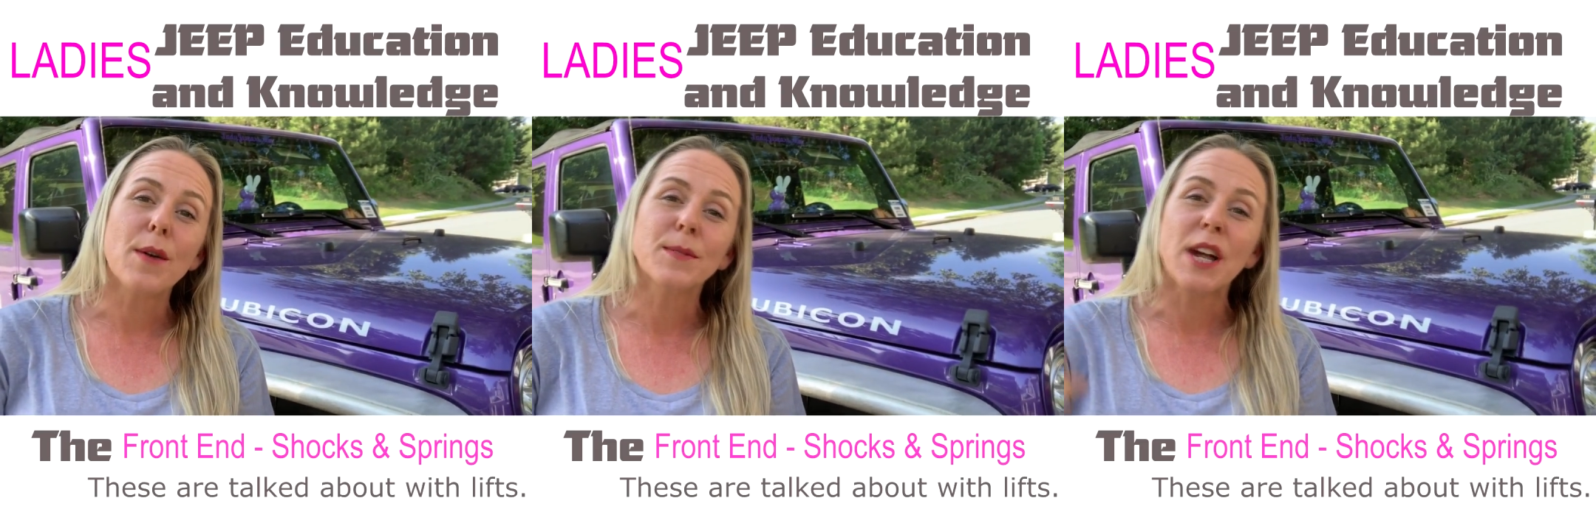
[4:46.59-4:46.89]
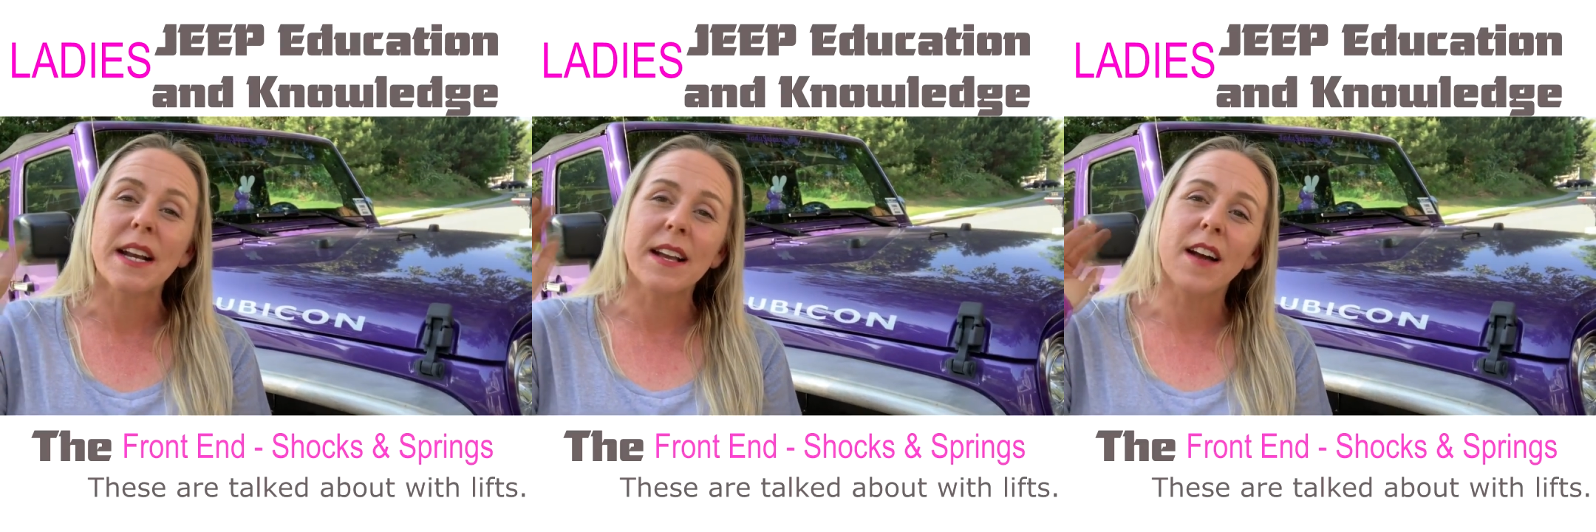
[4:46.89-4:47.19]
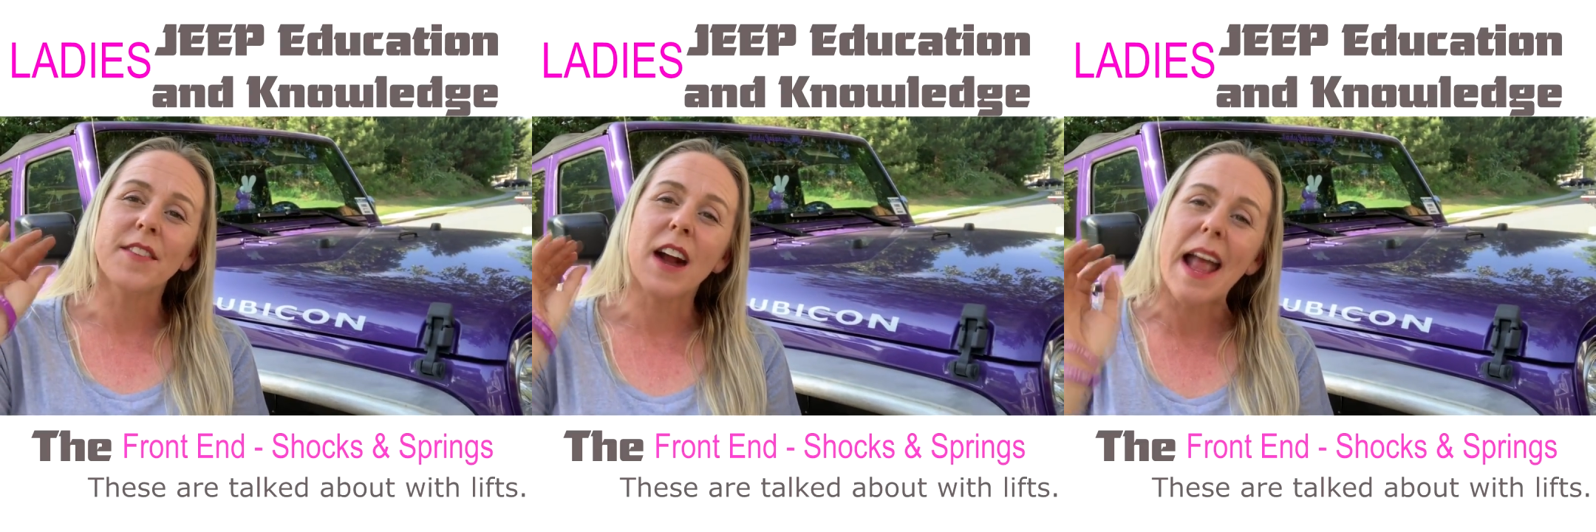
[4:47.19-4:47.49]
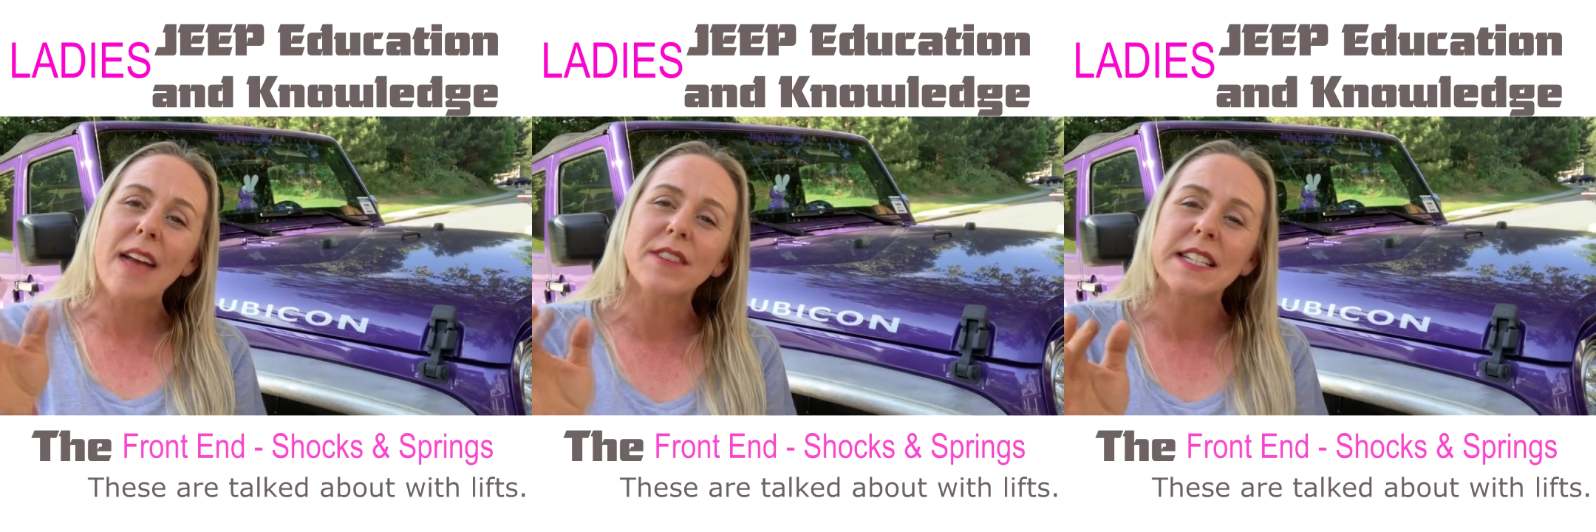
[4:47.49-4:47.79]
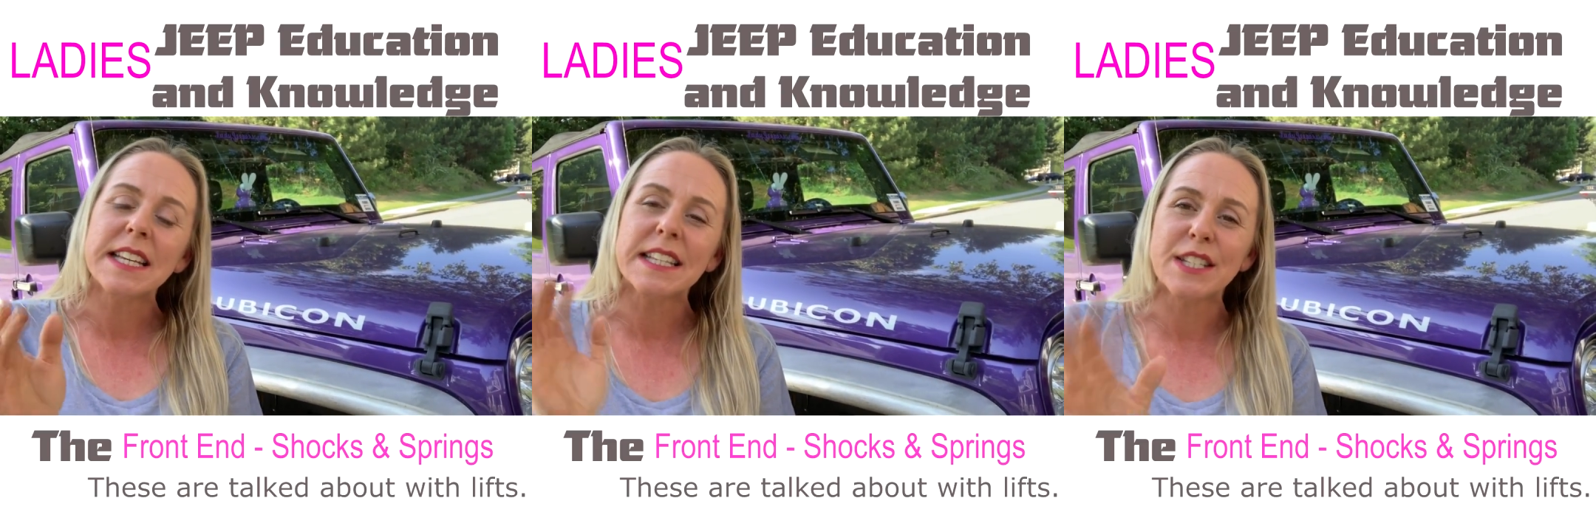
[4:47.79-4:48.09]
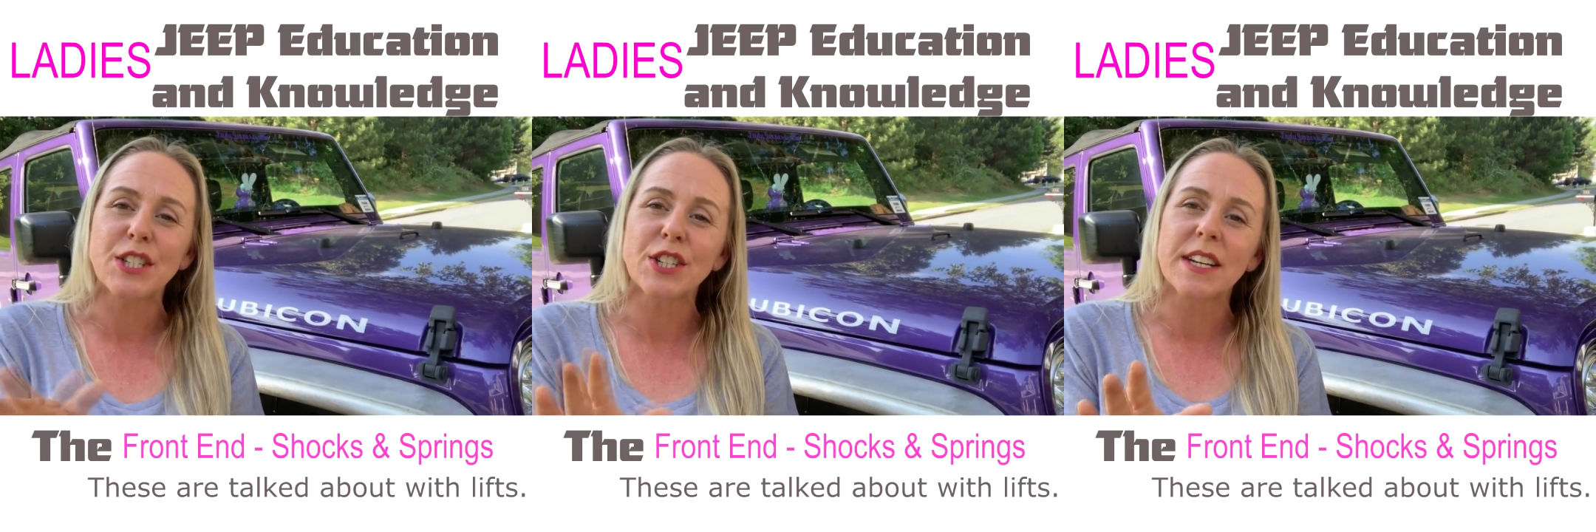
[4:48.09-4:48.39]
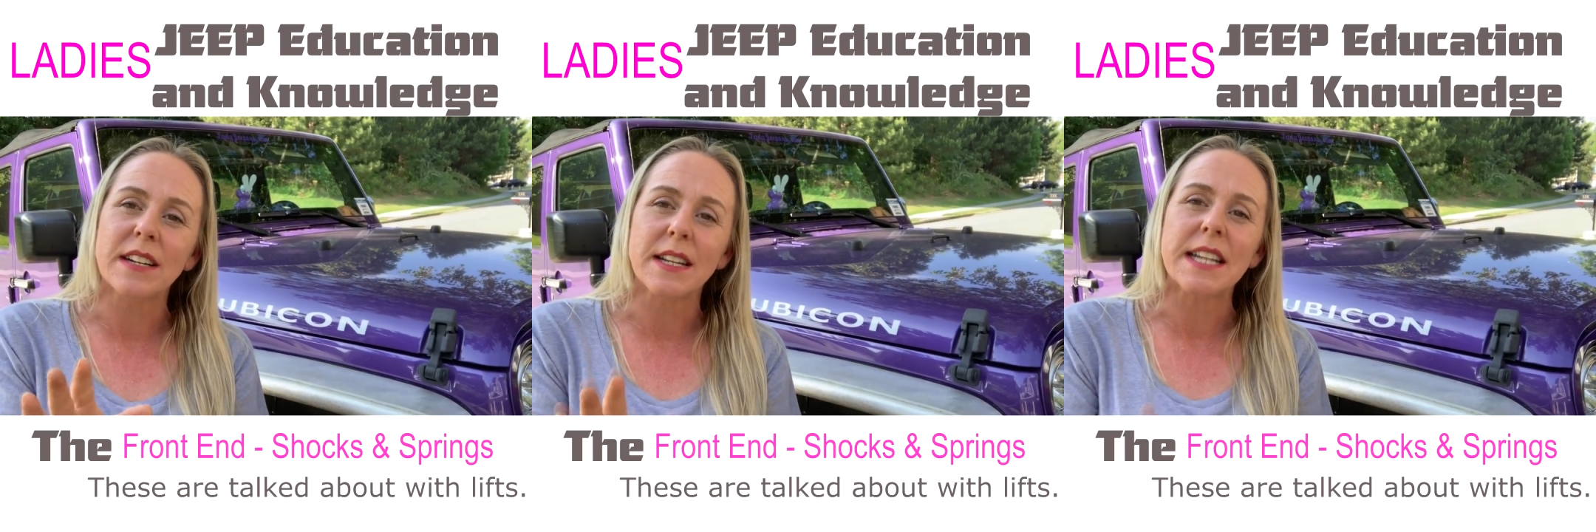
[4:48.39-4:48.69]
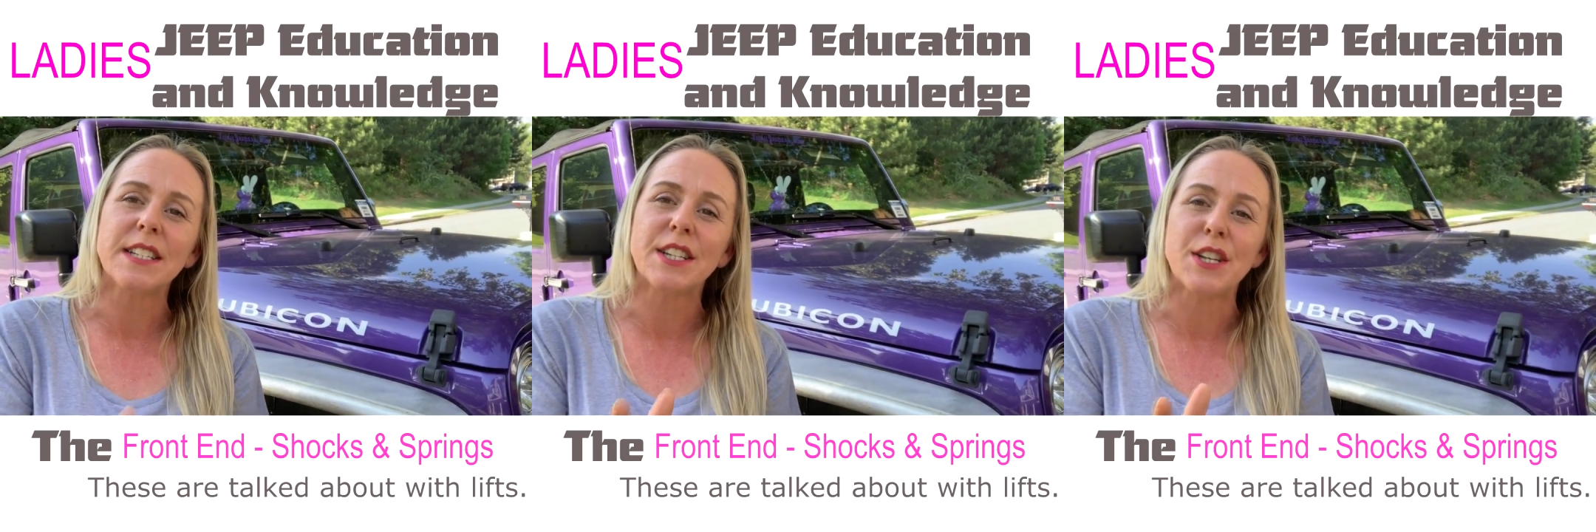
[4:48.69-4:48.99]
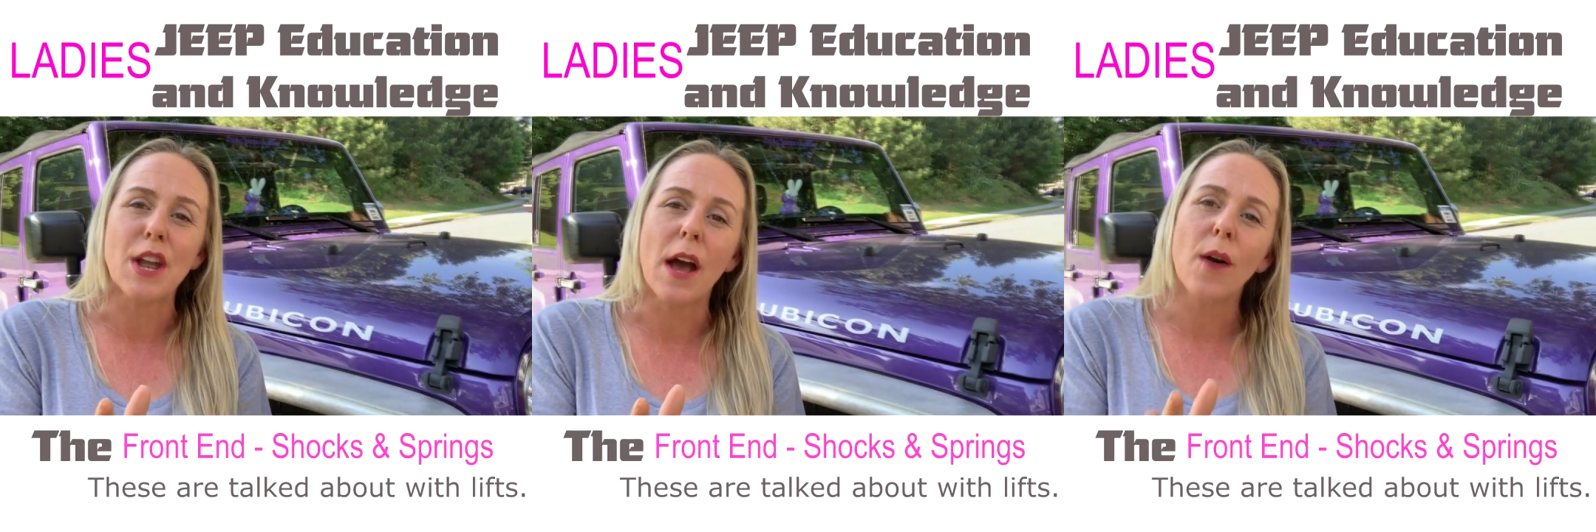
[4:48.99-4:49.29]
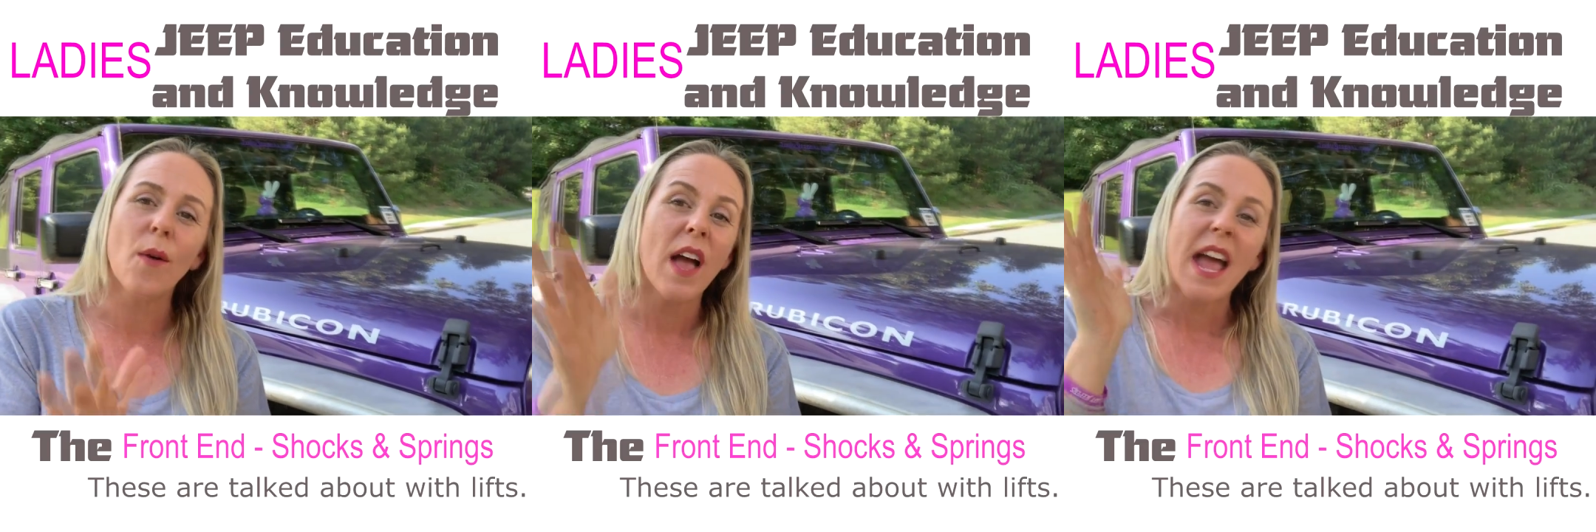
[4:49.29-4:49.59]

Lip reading: I'm trying to cover everything that you're going to need to know